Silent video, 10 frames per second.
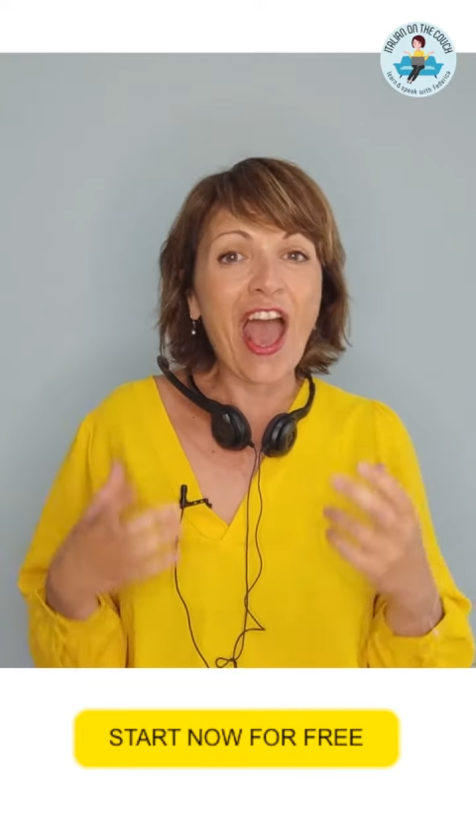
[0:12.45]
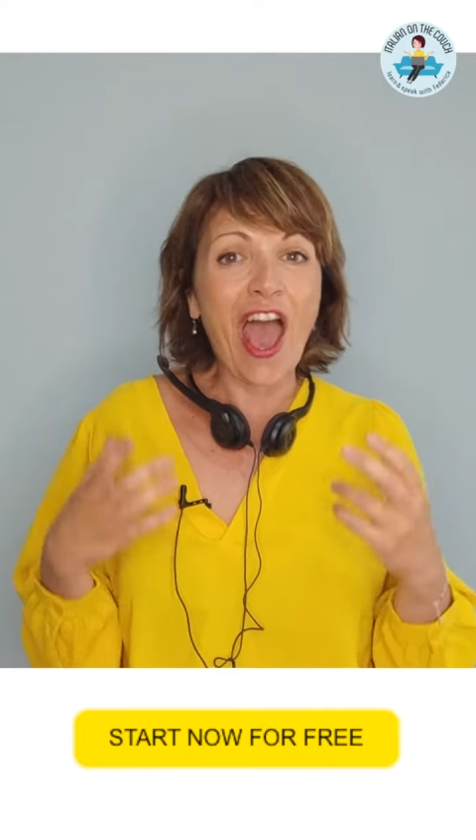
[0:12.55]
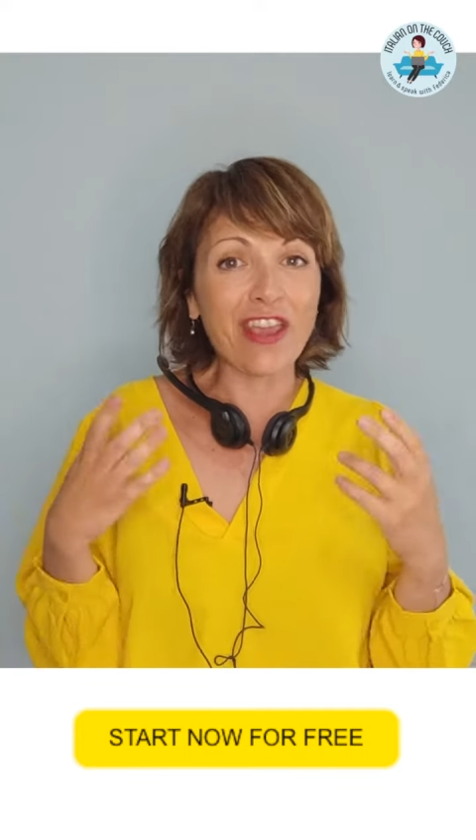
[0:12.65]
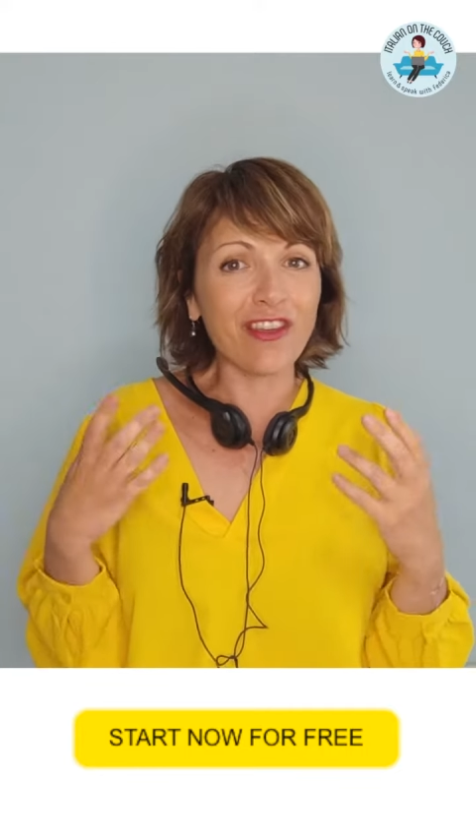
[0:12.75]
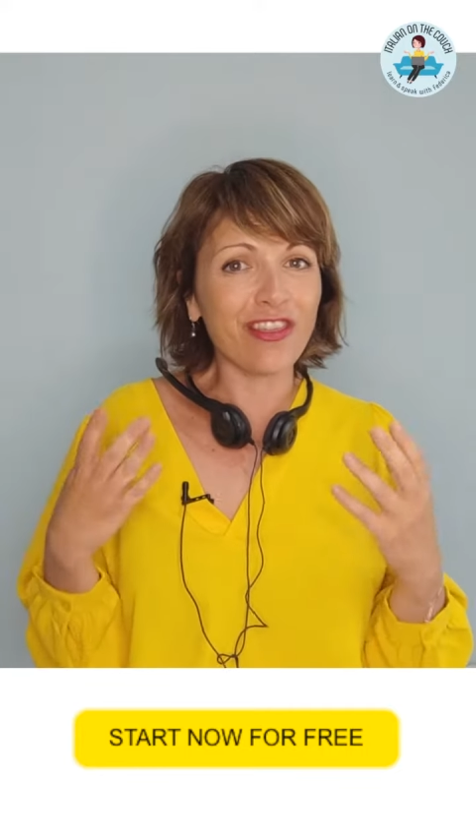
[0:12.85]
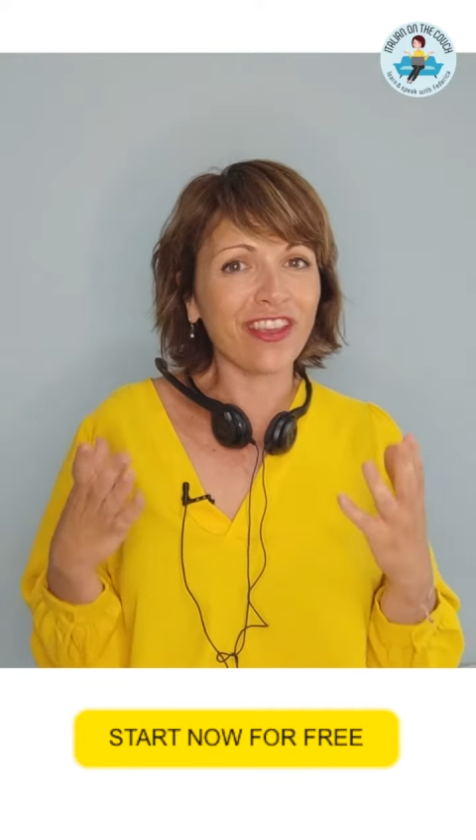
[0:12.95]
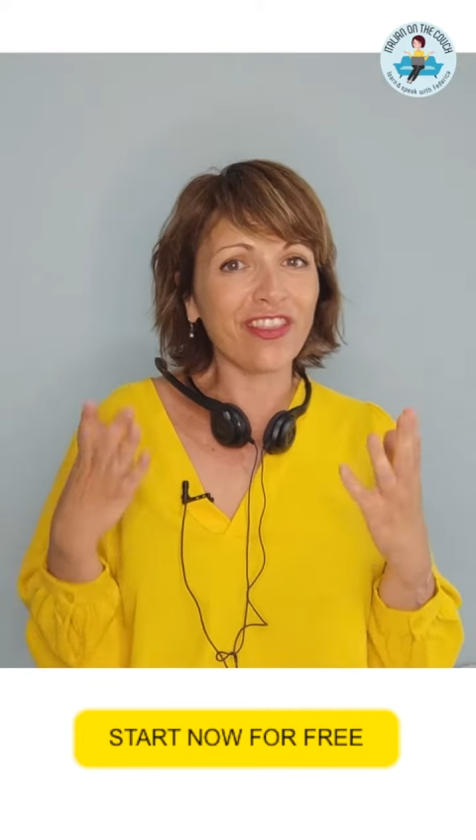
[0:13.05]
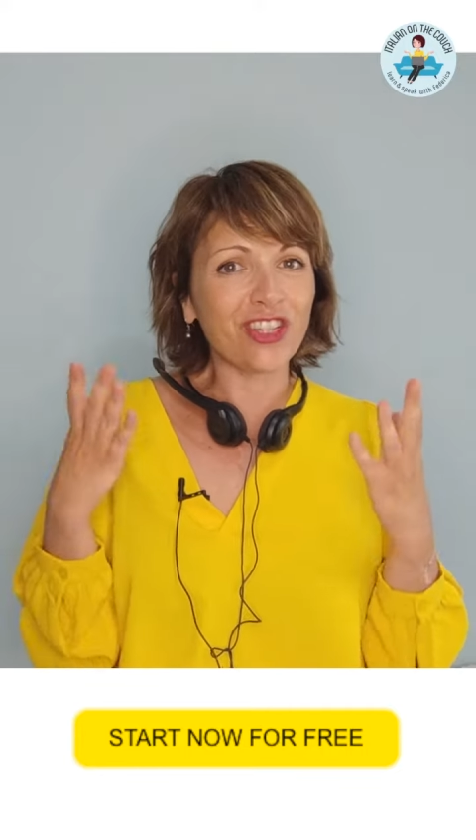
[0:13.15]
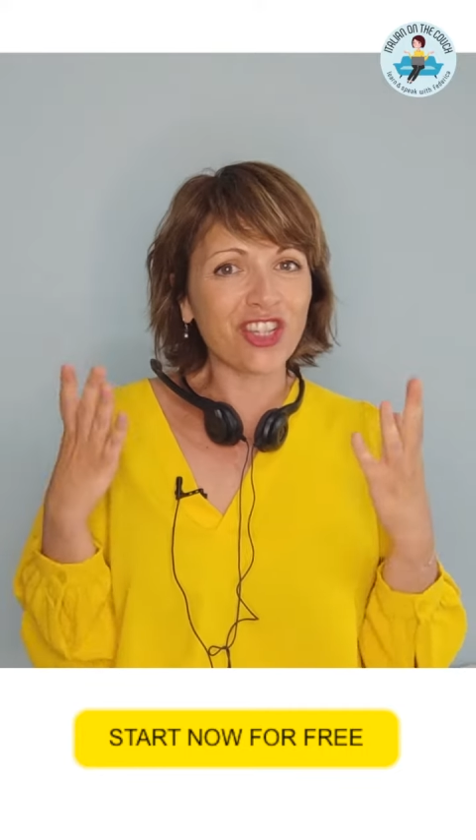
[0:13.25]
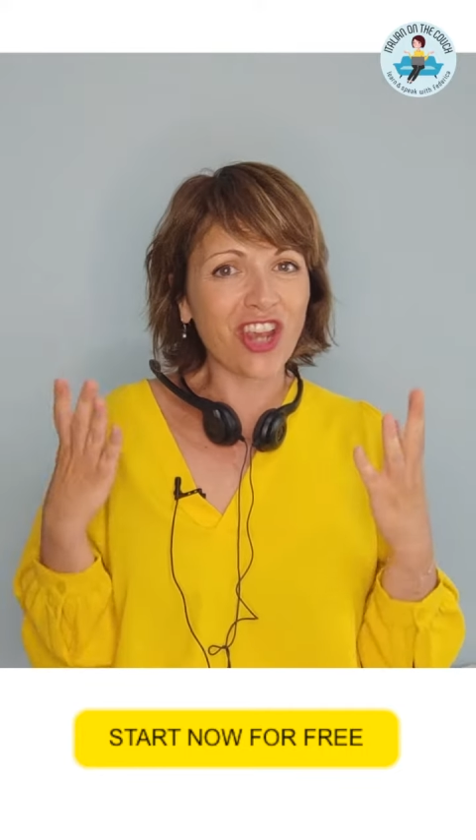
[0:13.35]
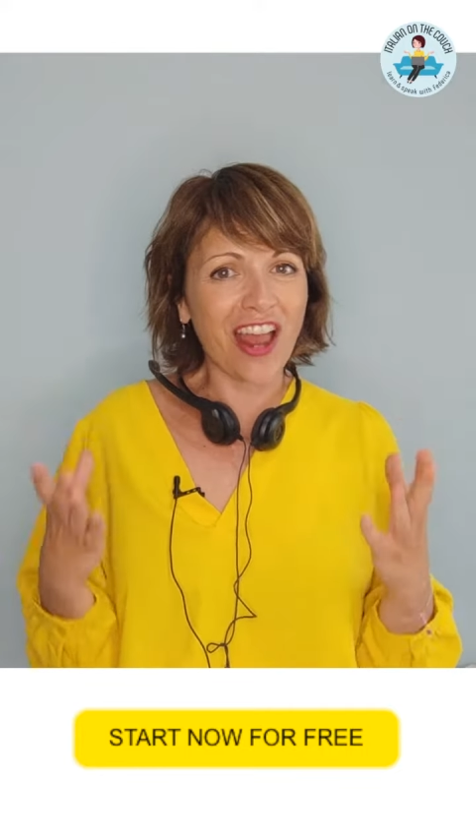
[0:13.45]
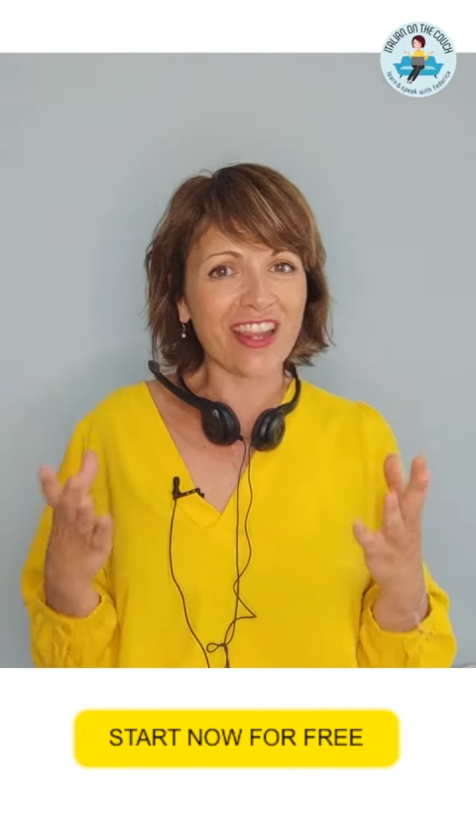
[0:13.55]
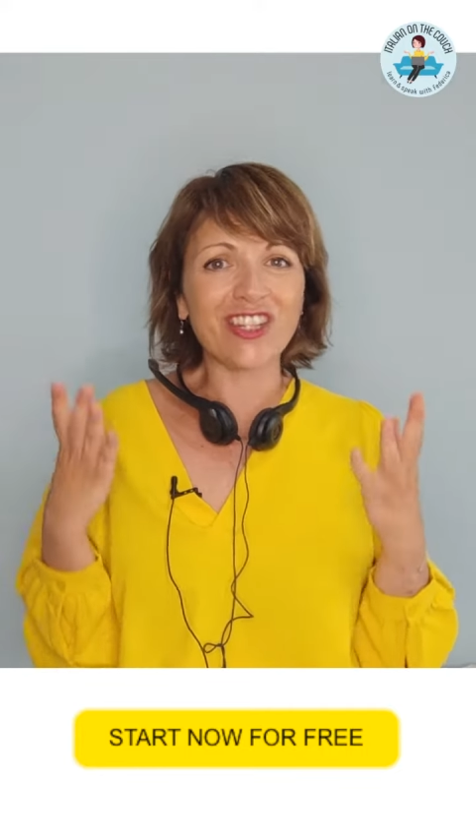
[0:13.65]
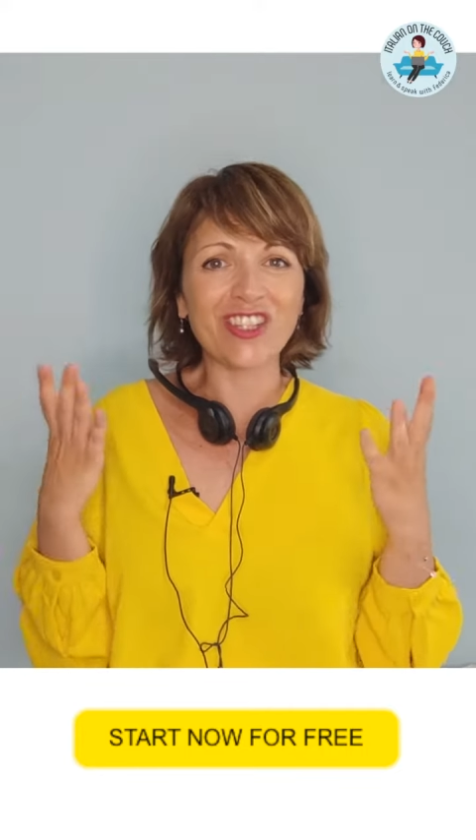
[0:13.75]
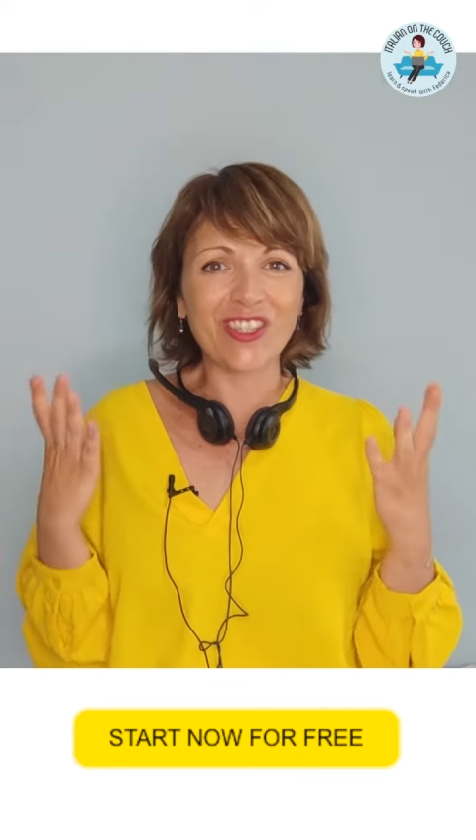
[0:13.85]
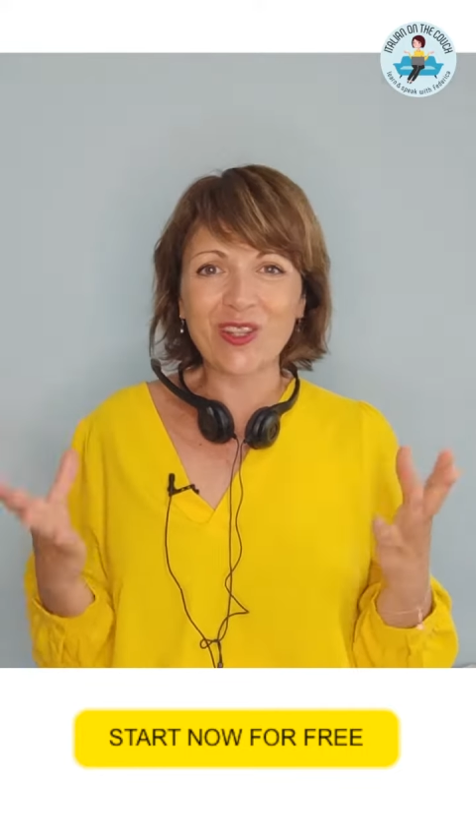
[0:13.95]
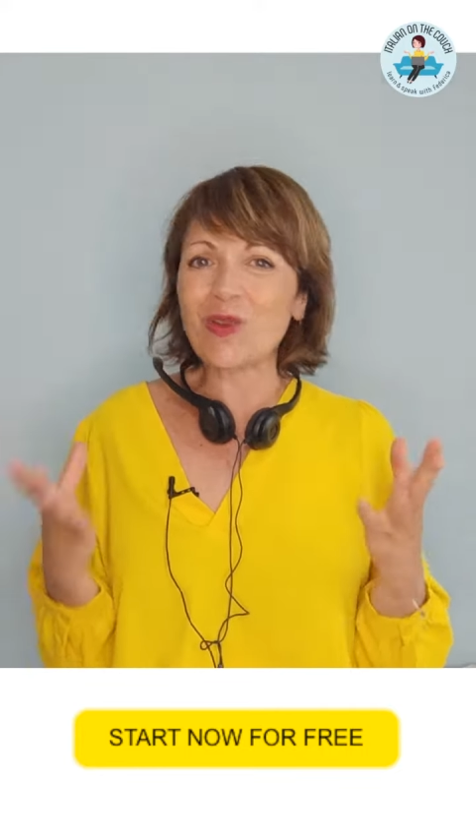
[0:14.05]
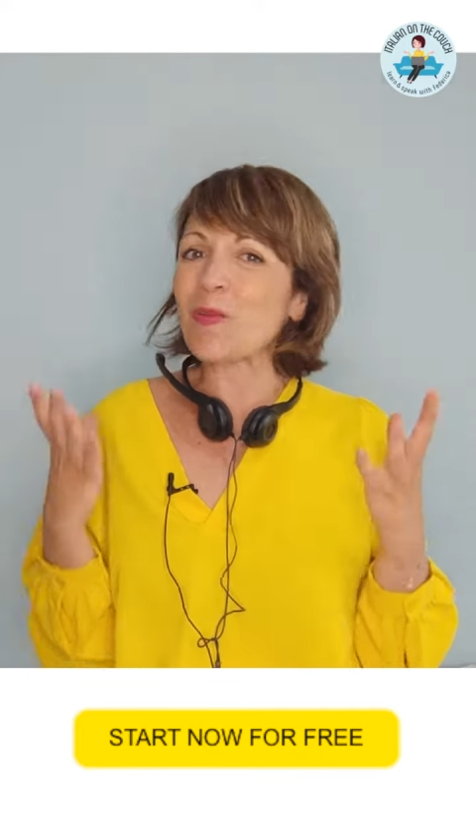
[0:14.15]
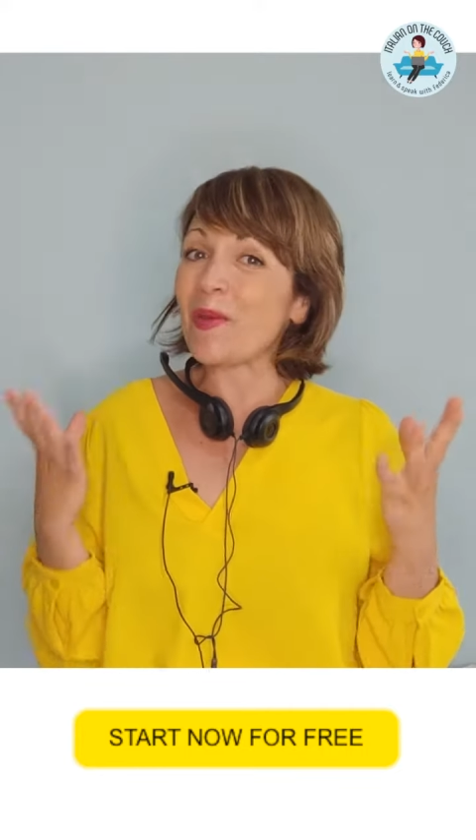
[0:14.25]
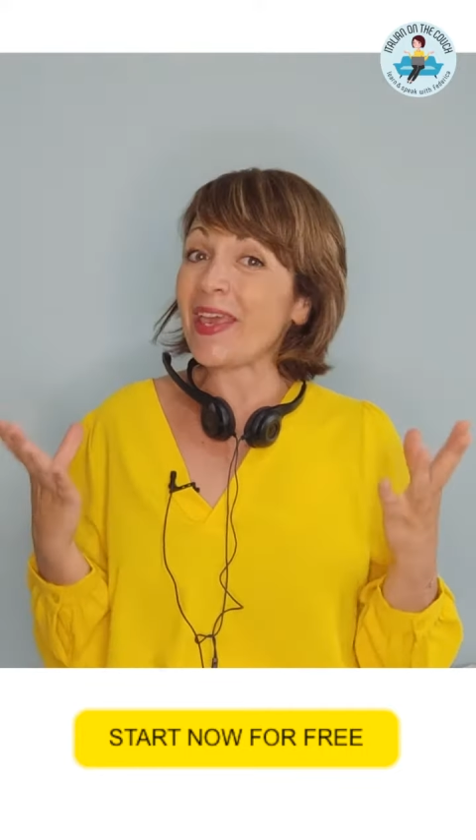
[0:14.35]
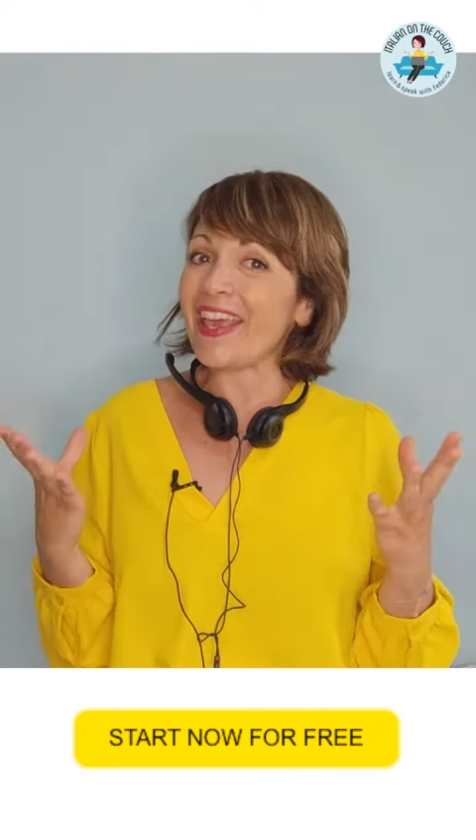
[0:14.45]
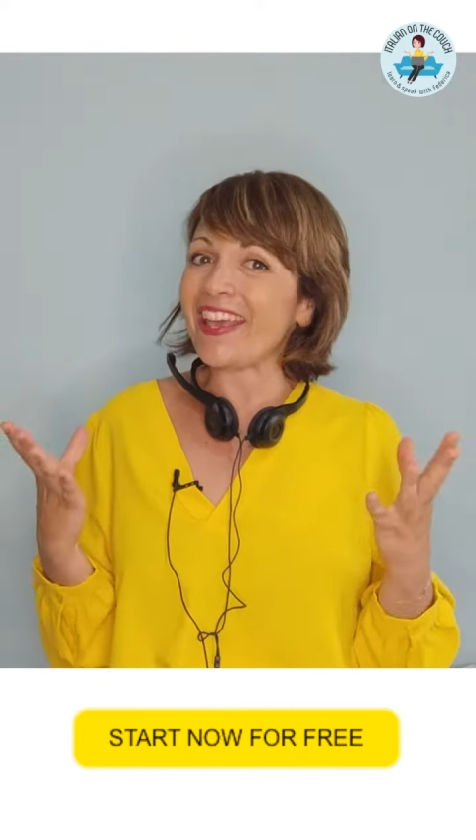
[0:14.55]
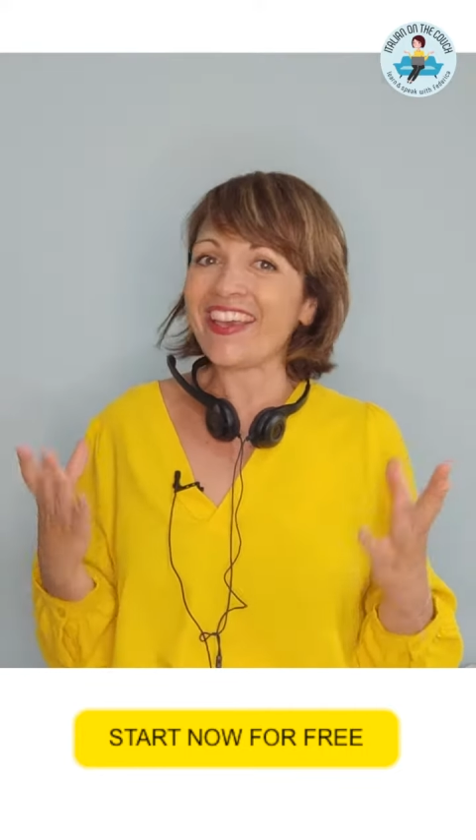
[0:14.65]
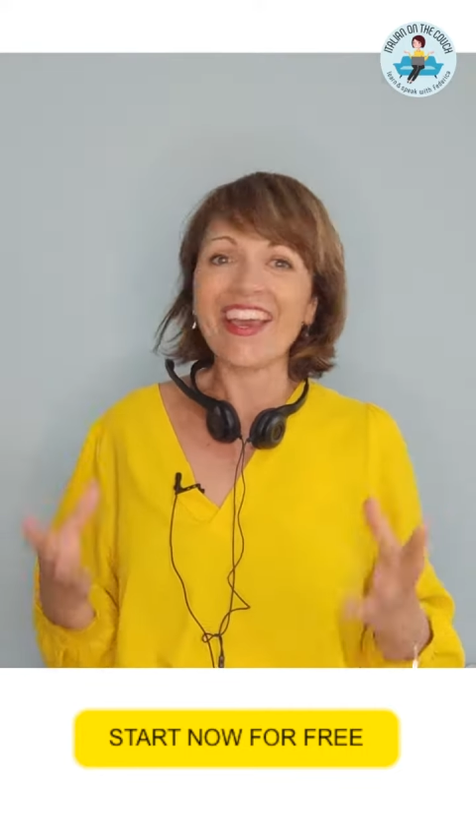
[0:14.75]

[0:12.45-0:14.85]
and you think the challenge is too big?